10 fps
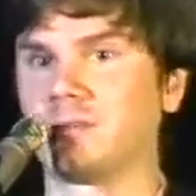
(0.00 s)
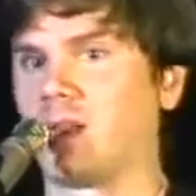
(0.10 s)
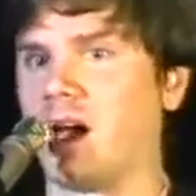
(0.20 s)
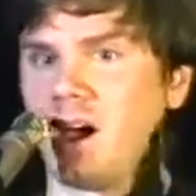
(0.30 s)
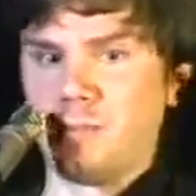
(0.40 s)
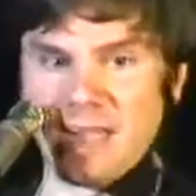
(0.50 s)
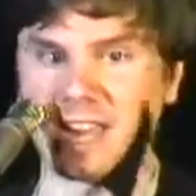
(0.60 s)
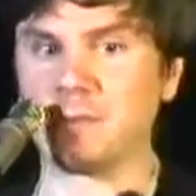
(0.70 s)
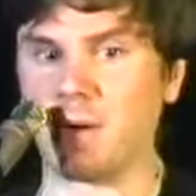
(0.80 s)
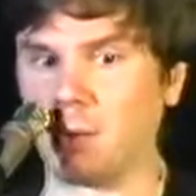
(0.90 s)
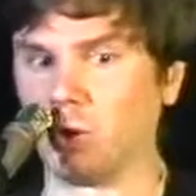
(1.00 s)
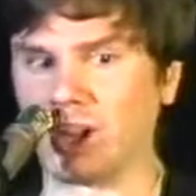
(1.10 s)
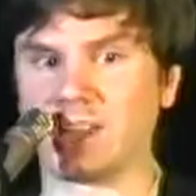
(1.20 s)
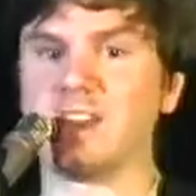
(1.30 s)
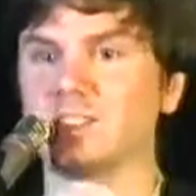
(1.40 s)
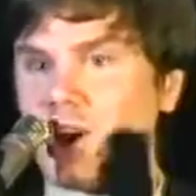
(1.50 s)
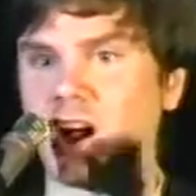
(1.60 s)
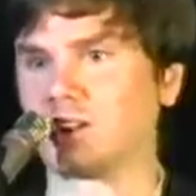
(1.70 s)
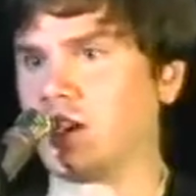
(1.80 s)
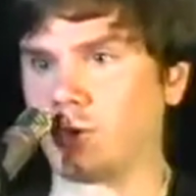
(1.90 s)
Uh, make it public, talk
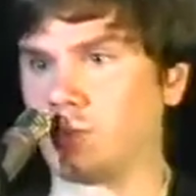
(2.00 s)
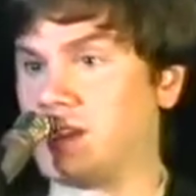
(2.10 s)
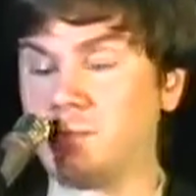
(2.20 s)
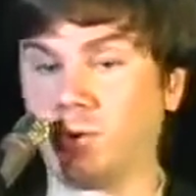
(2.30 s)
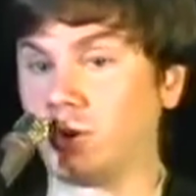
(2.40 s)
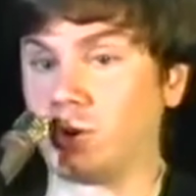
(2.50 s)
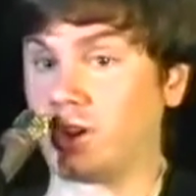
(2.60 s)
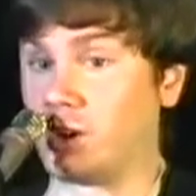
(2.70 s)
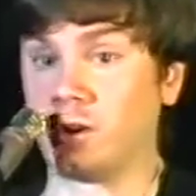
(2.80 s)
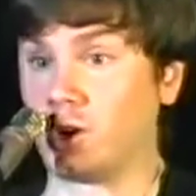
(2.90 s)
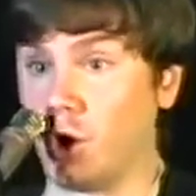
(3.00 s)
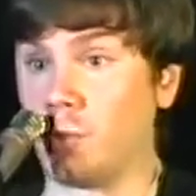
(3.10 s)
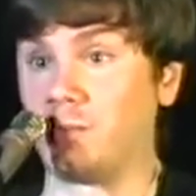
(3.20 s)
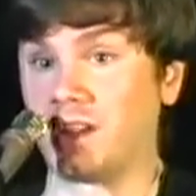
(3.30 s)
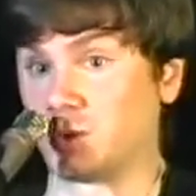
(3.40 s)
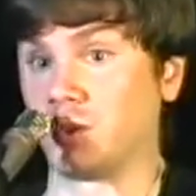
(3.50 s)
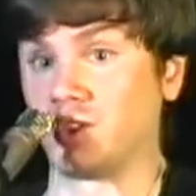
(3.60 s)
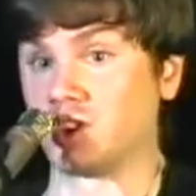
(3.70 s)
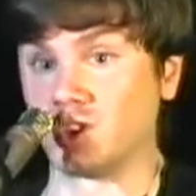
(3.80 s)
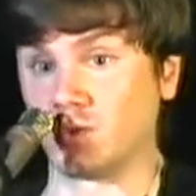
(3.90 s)
to other people. You're here at Hope, that's what
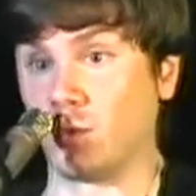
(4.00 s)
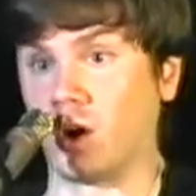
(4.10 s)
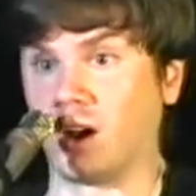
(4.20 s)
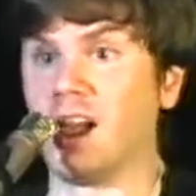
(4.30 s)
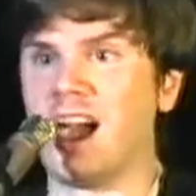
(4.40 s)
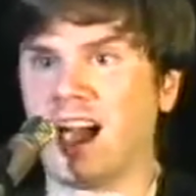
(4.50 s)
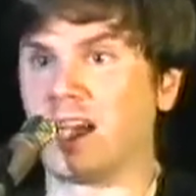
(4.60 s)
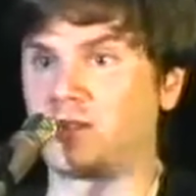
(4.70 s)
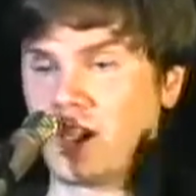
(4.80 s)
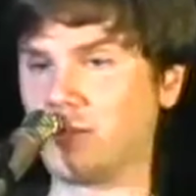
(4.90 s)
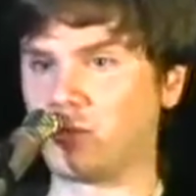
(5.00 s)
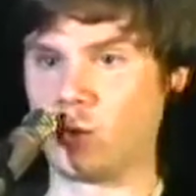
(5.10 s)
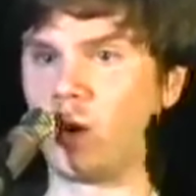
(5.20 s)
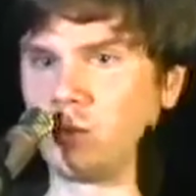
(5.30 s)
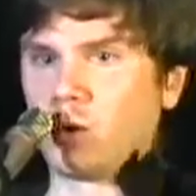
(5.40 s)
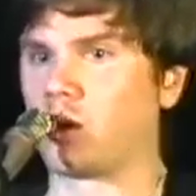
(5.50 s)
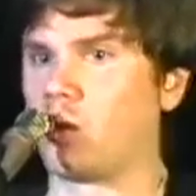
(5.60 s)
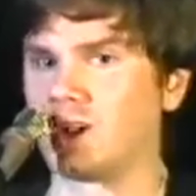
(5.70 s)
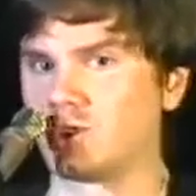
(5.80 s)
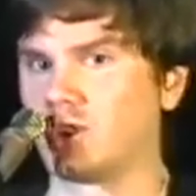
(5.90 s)
this is for. I have time for one more
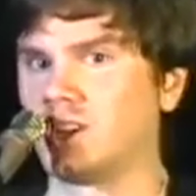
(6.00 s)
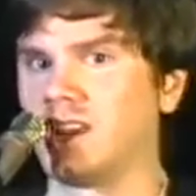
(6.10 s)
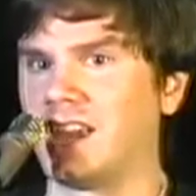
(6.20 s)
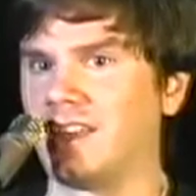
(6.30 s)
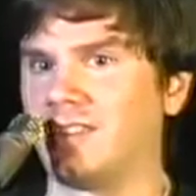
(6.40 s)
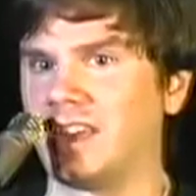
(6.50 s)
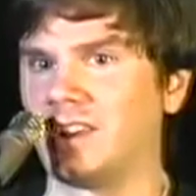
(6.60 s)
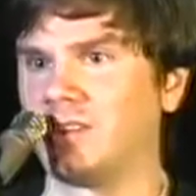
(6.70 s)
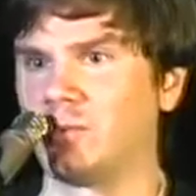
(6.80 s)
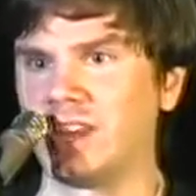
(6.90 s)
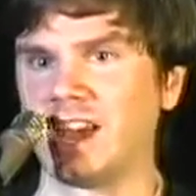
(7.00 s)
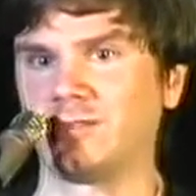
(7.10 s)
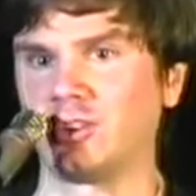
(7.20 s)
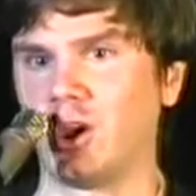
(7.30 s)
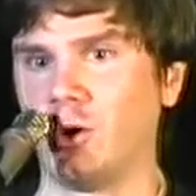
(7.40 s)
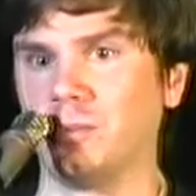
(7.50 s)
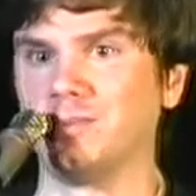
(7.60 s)
question and then we have to go.